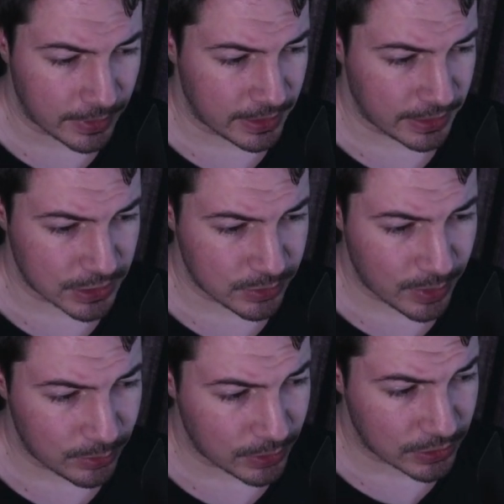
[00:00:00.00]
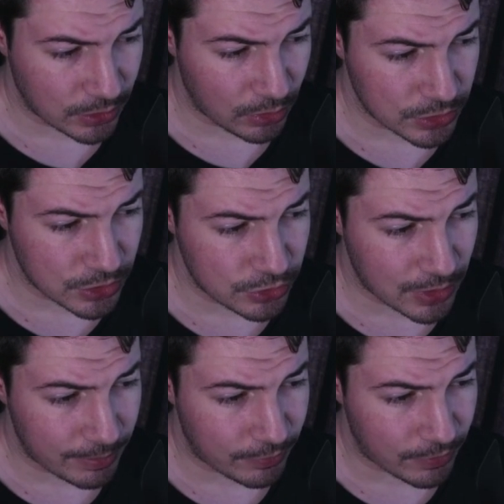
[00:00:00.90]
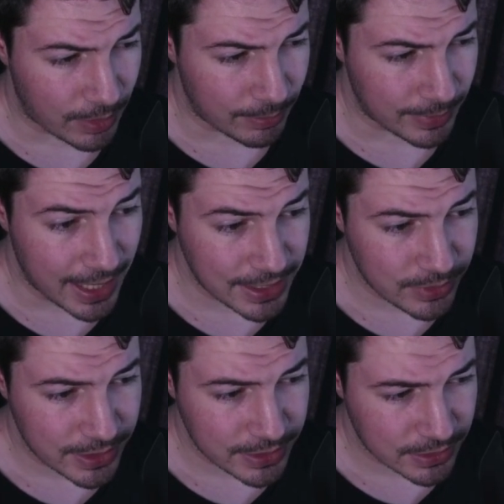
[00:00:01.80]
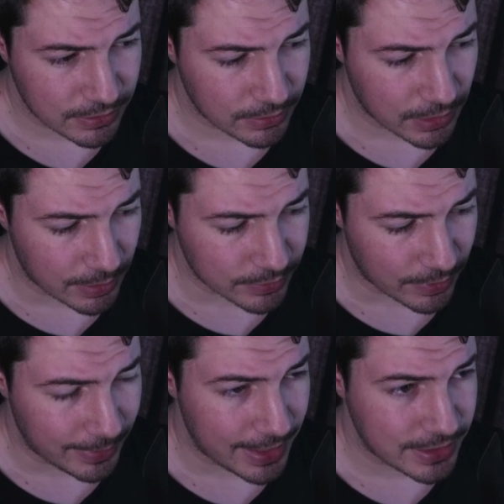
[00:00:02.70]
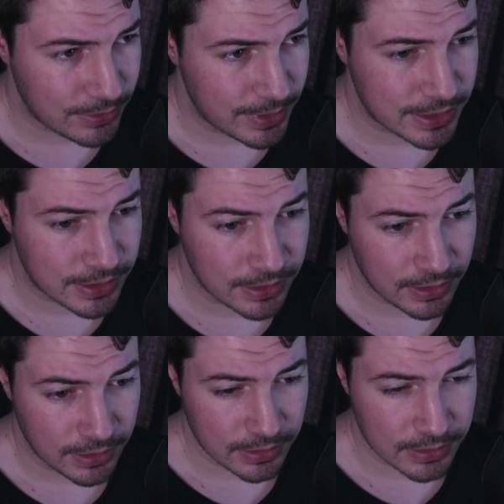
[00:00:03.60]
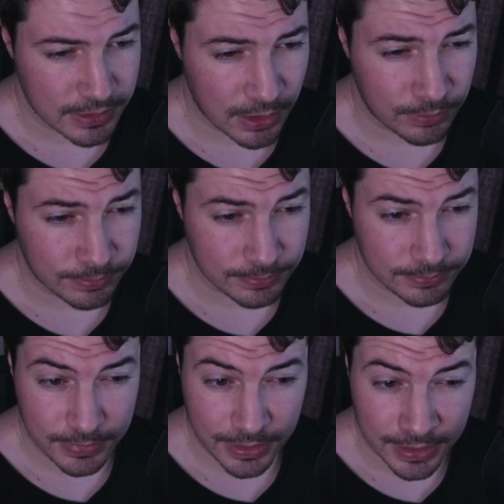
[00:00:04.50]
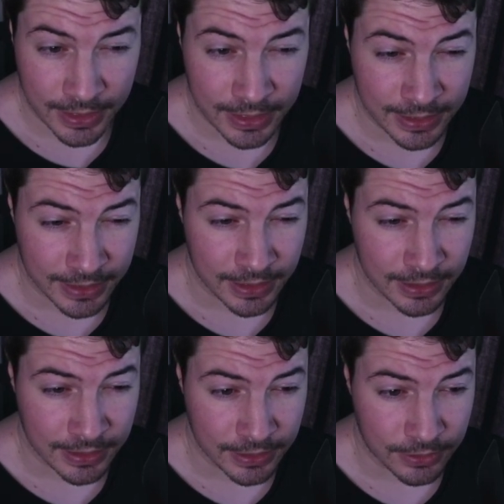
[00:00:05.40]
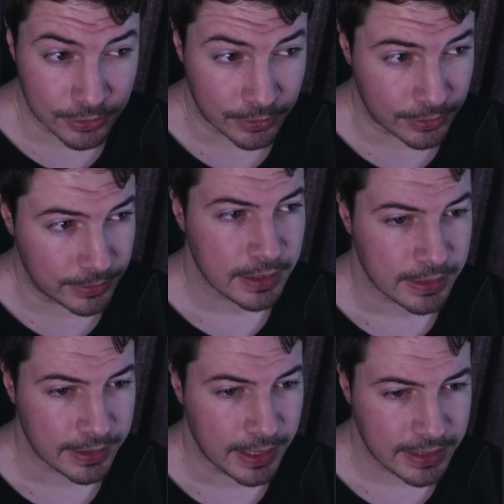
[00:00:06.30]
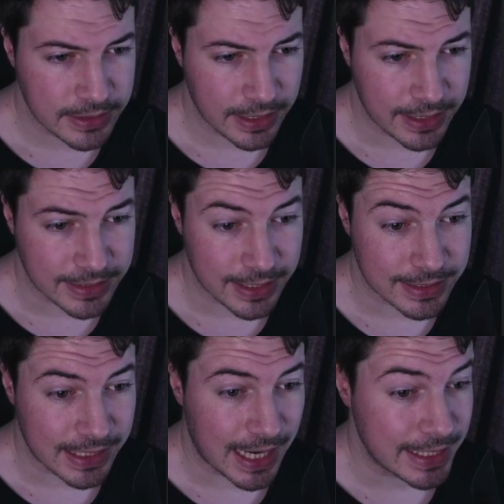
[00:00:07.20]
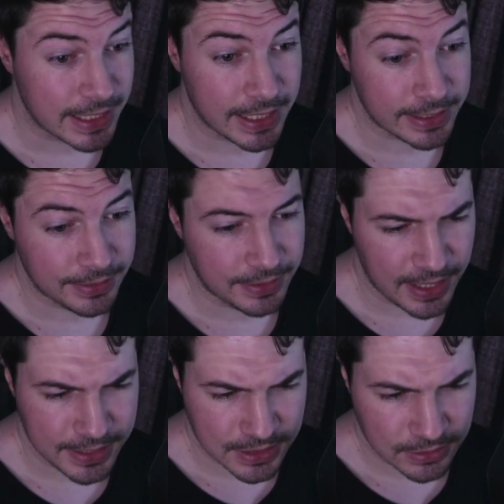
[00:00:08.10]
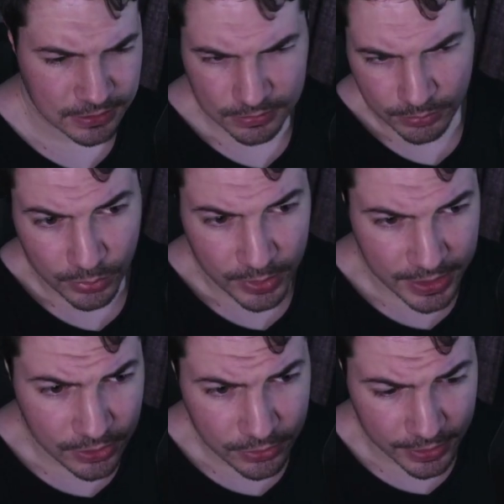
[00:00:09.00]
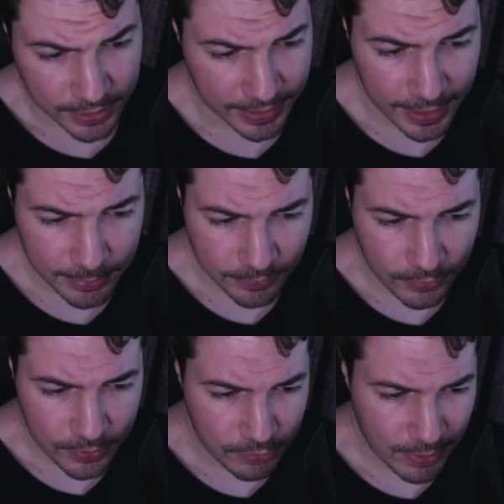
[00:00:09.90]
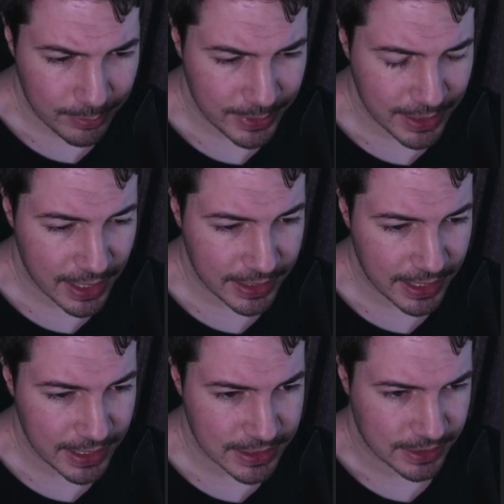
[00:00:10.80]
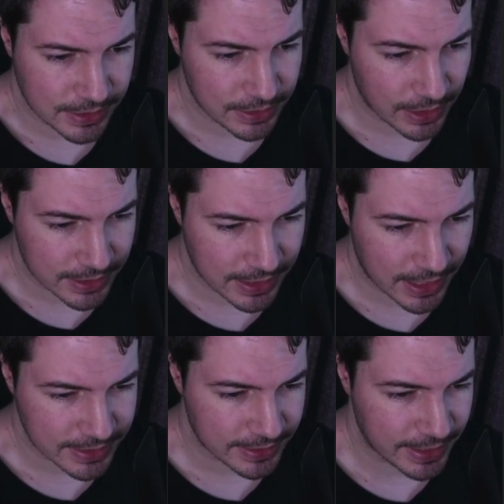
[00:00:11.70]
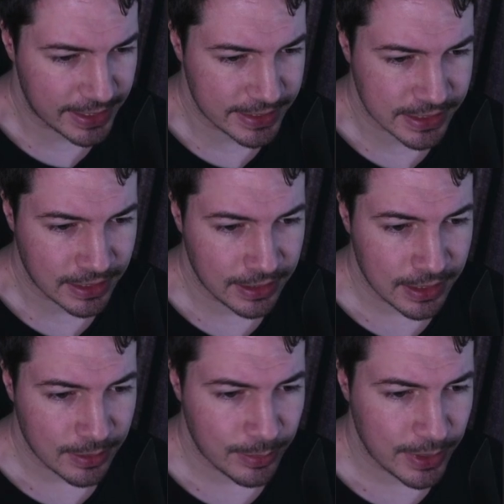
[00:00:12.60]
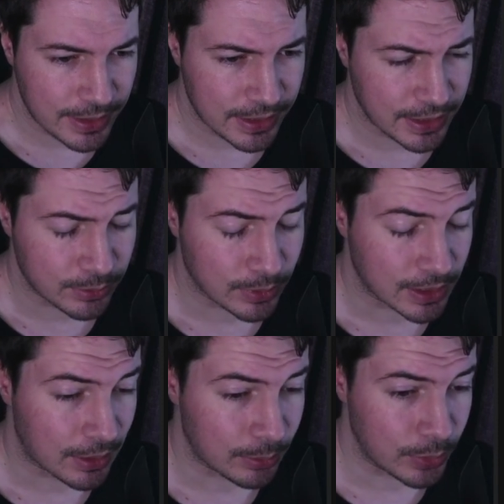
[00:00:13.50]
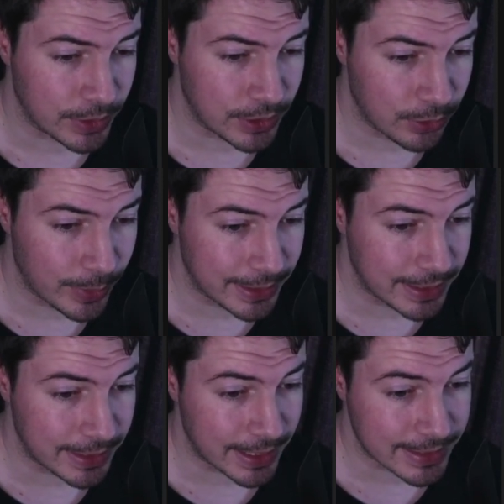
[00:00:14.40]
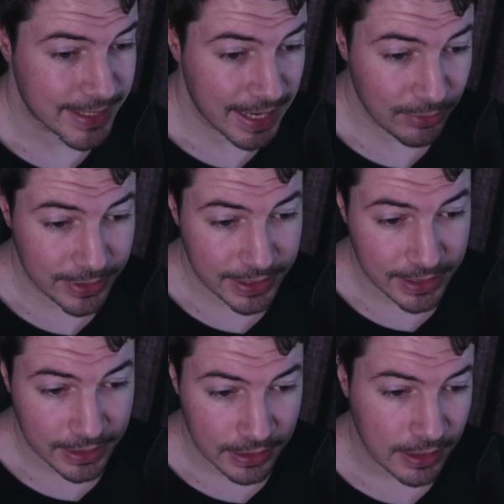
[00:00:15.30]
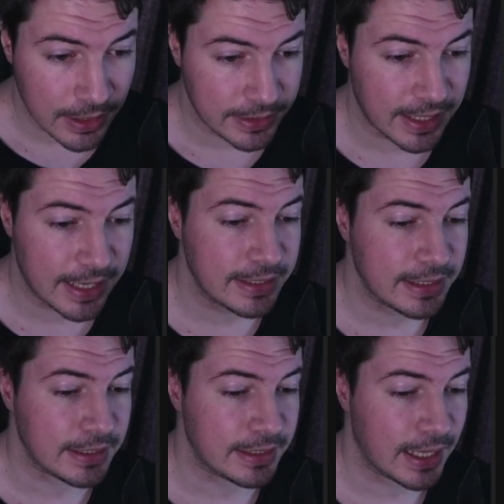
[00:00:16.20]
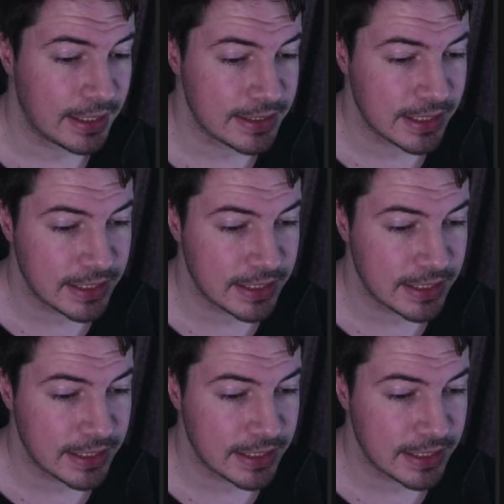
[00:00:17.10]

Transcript: This one will also drop from Lazarus, it comes from Lazarus, so really good. Next is Slice and Dice. Pretty good name for a rapier, I guess, since it does slice and dice, but it will come with 20 dexterity, 10 intelligence,